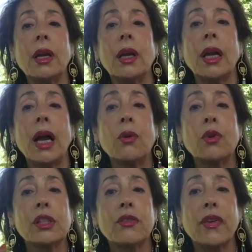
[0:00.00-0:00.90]
I
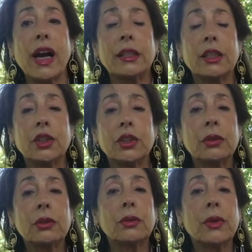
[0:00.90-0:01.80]
was invited
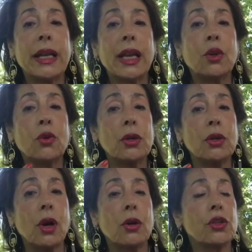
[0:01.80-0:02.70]
too, and I could
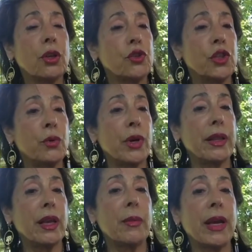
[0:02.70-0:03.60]
go, so she went
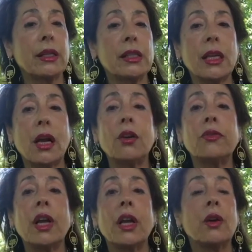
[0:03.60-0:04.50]
there by herself.
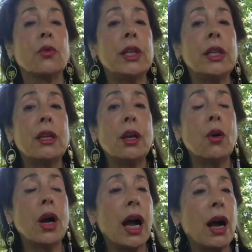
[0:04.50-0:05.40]
We didn't know
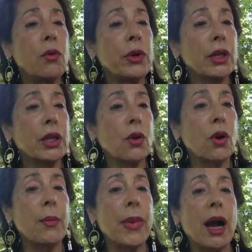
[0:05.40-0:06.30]
how we we're gonna go
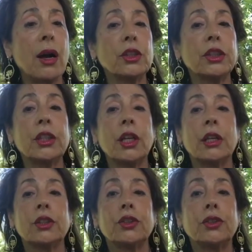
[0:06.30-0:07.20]
about
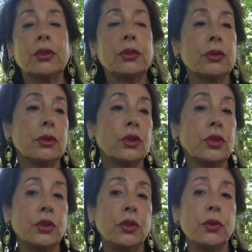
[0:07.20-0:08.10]
to to
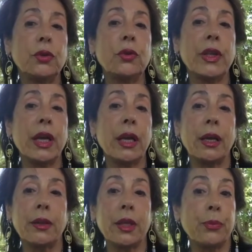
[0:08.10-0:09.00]
do the
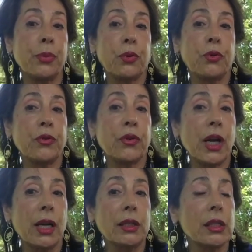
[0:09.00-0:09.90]
the proof of
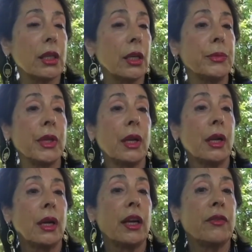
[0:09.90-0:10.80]
concept.
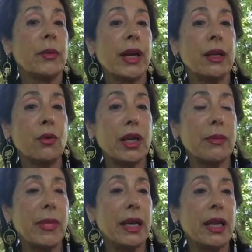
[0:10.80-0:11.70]
everybody wanted
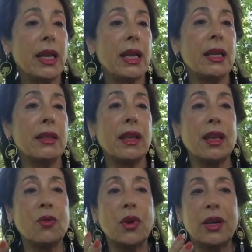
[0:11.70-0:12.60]
money. They
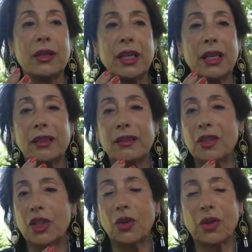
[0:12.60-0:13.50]
were in,
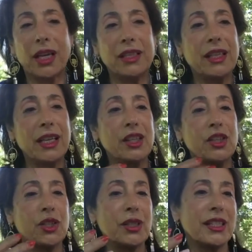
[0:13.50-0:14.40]
you know,
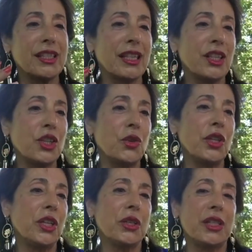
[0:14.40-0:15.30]
organizations and
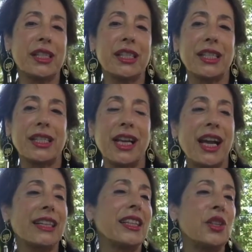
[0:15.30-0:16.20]
unions and
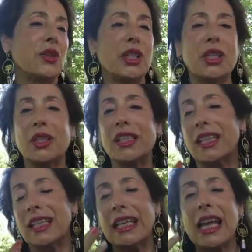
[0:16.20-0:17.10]
acting unions.
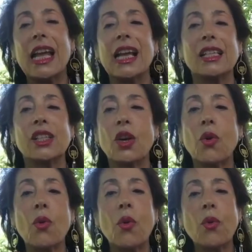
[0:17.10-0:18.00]
And mm.
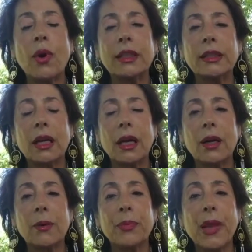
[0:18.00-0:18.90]
so what
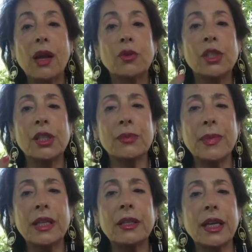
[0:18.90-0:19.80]
um, I was just
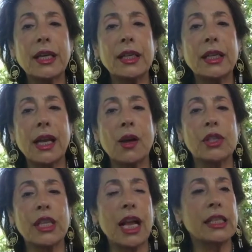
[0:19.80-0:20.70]
meditating, and I
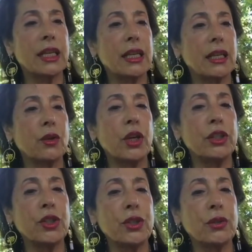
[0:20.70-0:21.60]
was asking the
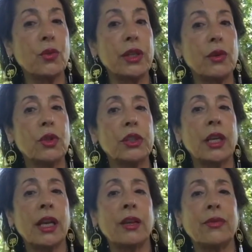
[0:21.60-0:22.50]
question, what it will
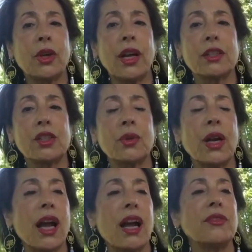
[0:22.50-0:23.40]
take for us to have